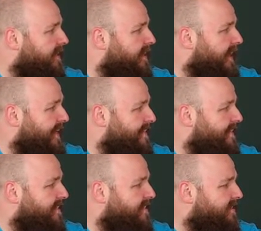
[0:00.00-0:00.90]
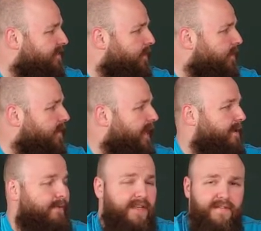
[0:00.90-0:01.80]
had this for,
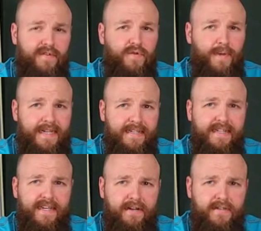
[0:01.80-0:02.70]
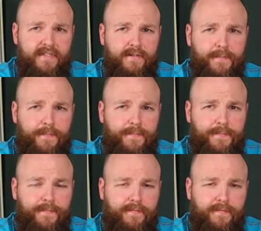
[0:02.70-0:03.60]
I believe, 20 years,
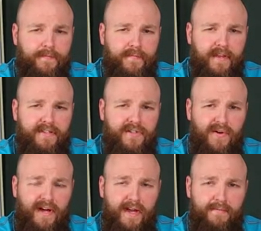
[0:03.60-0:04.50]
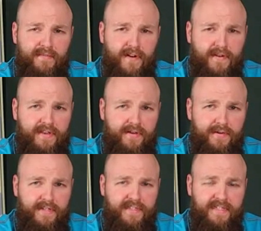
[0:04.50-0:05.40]
so I am very
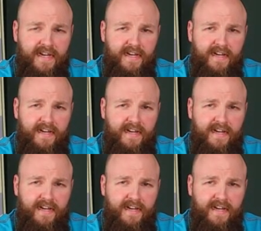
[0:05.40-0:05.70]
curious